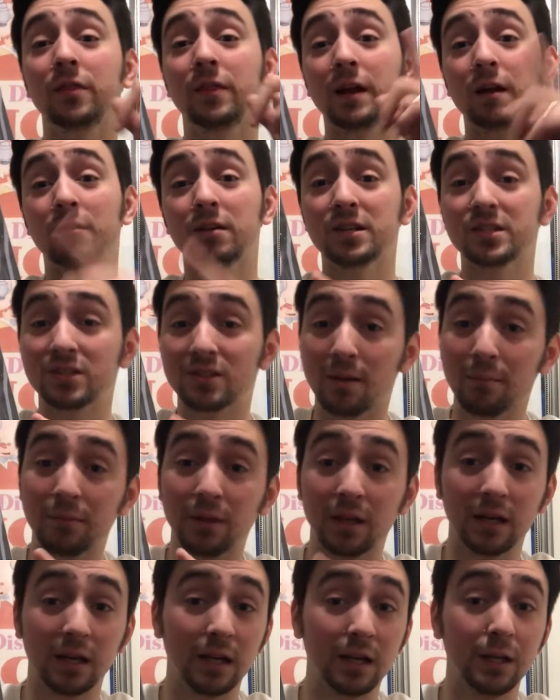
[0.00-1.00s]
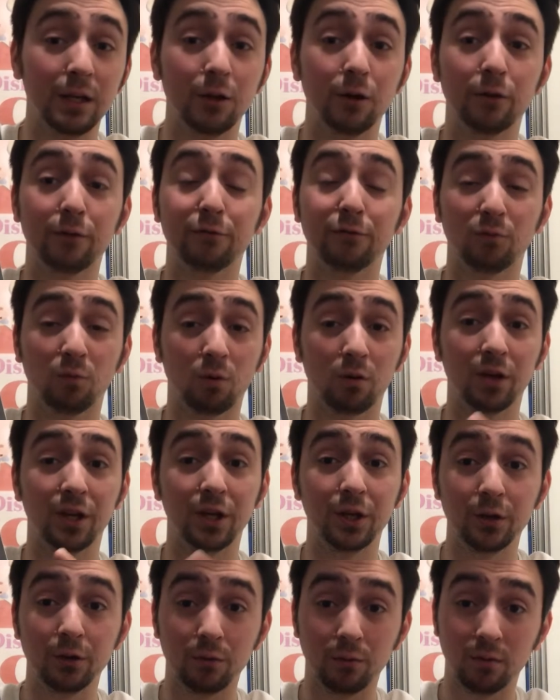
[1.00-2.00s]
there is something in here for
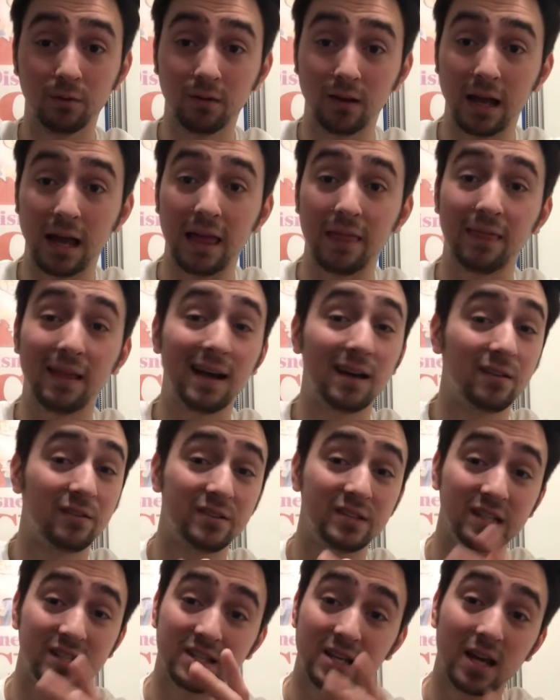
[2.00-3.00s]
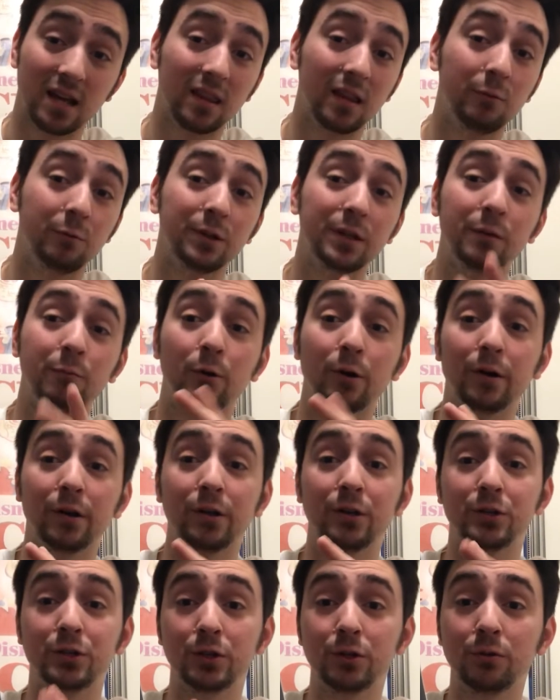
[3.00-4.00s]
you. And that is exactly what they wanted
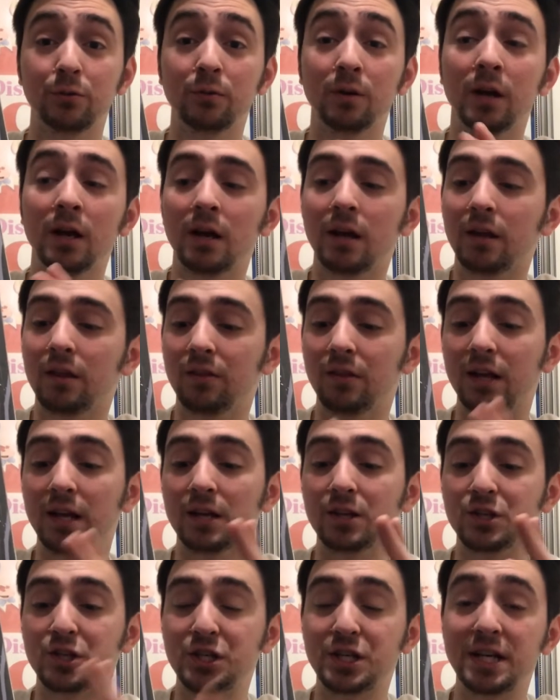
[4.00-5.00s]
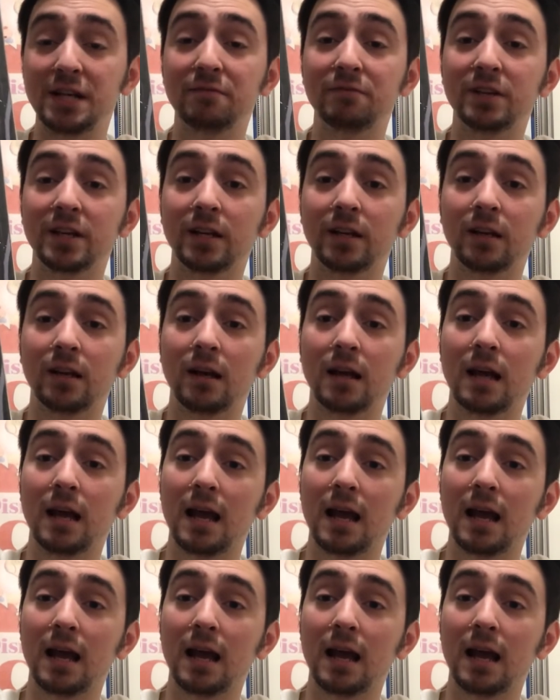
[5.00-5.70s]
to do. They achieved it.